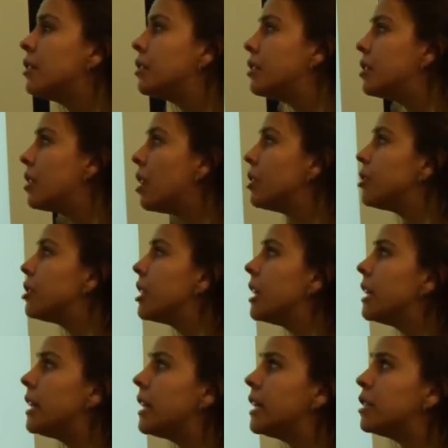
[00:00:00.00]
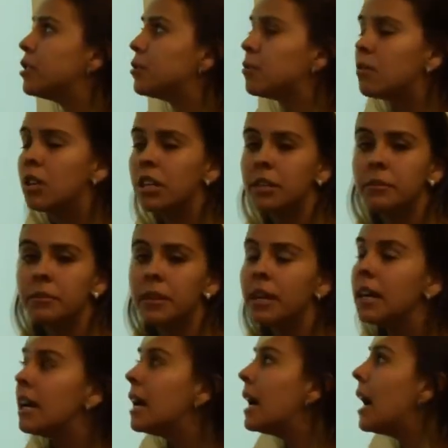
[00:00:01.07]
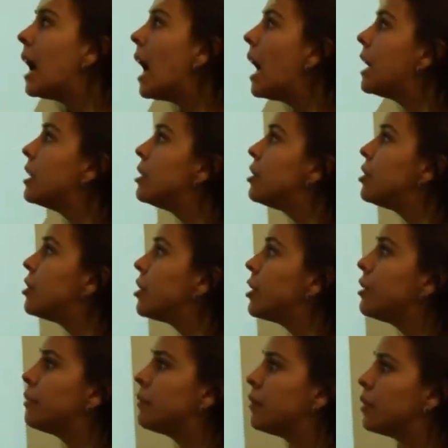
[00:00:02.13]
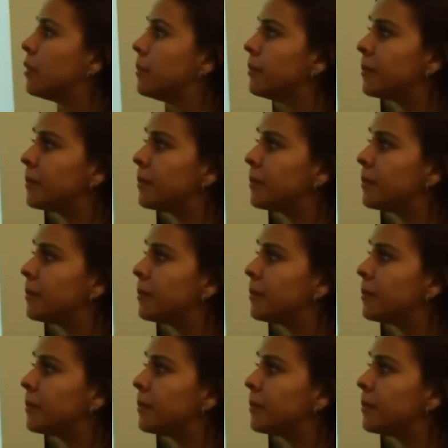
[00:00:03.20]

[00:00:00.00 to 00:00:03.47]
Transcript: Sunshine is warm and cheerful.